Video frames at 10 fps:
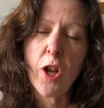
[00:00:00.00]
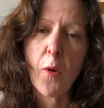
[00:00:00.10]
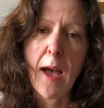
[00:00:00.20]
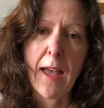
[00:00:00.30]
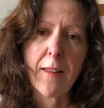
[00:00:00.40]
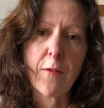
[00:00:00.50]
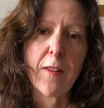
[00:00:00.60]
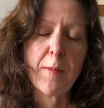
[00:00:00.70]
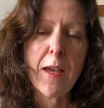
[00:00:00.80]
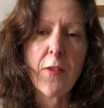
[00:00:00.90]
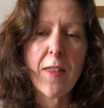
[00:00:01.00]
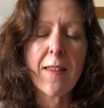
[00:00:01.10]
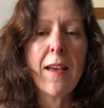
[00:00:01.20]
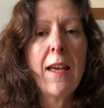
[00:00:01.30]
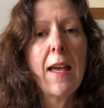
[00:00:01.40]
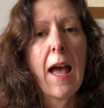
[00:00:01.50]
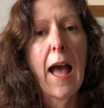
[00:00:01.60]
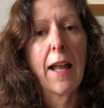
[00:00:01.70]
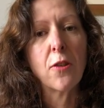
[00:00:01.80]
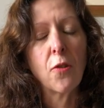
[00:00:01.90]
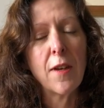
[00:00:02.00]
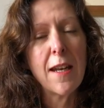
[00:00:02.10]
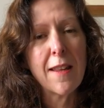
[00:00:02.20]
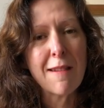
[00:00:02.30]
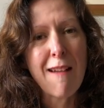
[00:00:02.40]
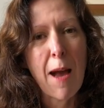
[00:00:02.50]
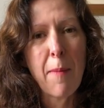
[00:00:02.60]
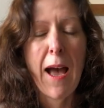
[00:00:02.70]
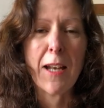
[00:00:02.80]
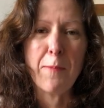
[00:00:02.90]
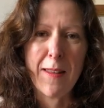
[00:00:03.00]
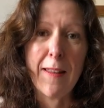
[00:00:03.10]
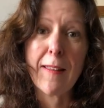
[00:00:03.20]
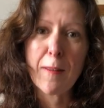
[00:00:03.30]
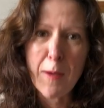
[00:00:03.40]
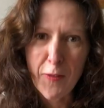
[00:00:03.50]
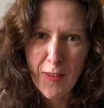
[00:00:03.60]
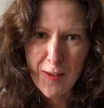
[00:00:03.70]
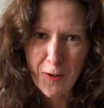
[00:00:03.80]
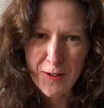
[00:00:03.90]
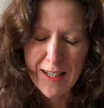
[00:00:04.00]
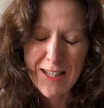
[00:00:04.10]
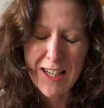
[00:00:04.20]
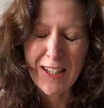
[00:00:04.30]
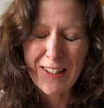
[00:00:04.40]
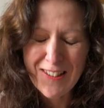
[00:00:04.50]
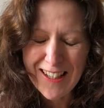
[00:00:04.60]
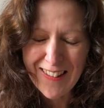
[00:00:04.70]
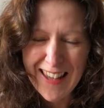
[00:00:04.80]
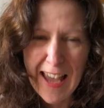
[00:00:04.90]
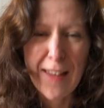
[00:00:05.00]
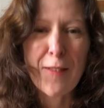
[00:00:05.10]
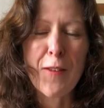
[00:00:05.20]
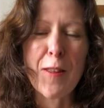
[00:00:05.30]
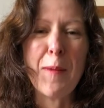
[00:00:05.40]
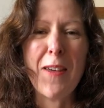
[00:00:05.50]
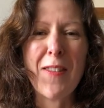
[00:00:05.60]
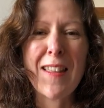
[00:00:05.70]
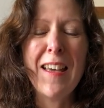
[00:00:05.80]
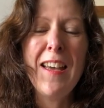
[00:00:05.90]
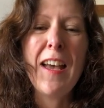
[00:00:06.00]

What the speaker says: no S for Smiths, and on Instagram @Mrs Smith's Cottage, including the S for Smiths,